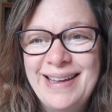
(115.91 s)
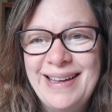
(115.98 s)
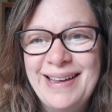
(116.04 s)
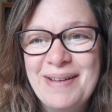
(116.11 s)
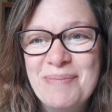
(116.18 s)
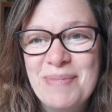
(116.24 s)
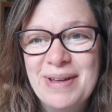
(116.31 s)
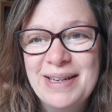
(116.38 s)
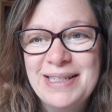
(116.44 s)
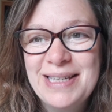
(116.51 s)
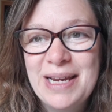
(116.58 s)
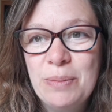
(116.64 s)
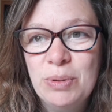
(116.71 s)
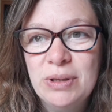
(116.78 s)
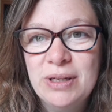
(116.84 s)
a
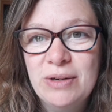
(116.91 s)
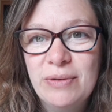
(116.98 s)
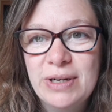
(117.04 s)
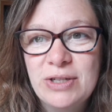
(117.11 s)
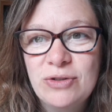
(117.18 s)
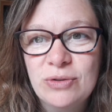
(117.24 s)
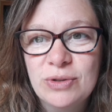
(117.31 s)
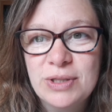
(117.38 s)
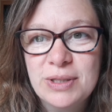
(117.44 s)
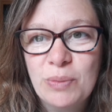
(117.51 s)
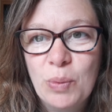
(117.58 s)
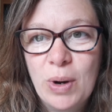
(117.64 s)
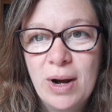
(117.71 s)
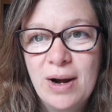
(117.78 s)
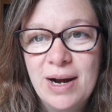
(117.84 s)
table in a restaurant
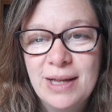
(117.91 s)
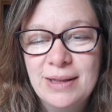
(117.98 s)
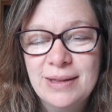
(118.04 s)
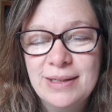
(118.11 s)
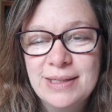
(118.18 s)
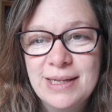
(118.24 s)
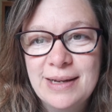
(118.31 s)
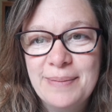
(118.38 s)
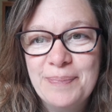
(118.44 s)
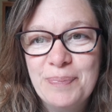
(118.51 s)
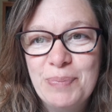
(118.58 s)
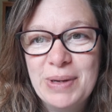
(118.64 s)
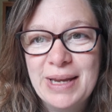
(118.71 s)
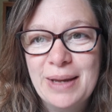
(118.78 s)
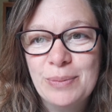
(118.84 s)
somewhere and
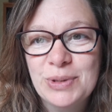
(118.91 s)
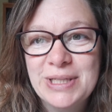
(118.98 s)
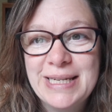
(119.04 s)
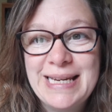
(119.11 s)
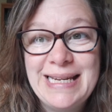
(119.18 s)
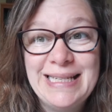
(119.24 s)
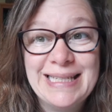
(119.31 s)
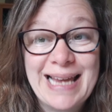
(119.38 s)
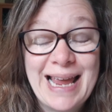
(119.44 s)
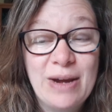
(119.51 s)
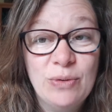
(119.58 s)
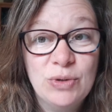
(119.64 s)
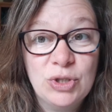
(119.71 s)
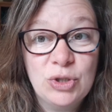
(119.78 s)
being able to eat out.